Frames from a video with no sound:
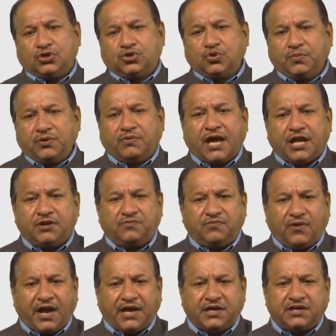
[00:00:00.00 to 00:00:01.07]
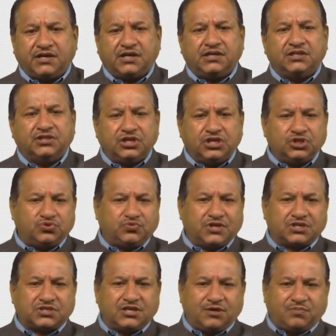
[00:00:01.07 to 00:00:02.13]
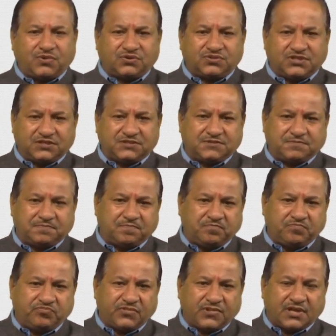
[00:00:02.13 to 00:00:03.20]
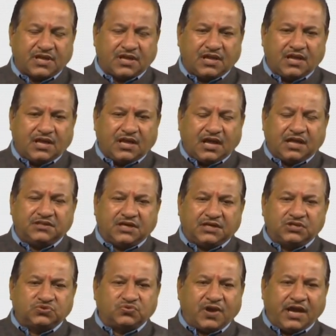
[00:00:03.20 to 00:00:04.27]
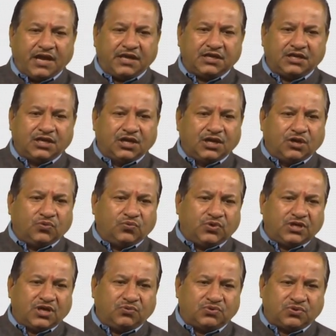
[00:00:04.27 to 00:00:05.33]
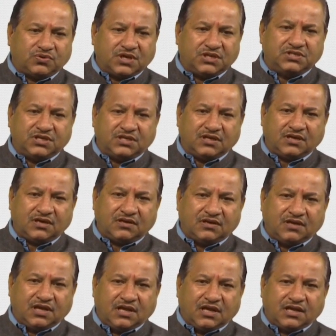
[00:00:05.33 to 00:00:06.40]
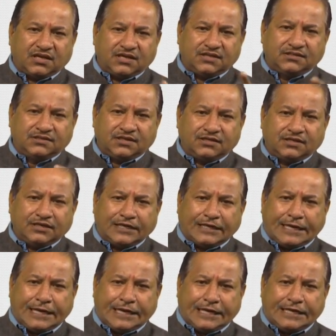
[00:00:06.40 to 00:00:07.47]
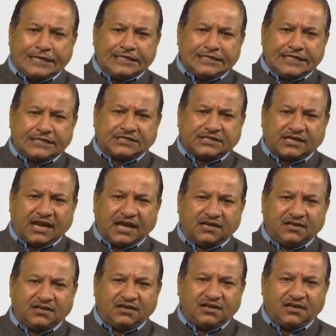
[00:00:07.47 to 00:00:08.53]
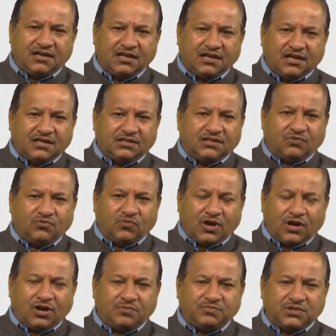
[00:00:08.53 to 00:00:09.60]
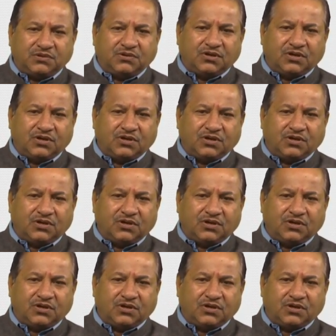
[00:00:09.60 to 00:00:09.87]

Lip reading: to be verified in the educational process. And that is why we have to consider in this triangle the one of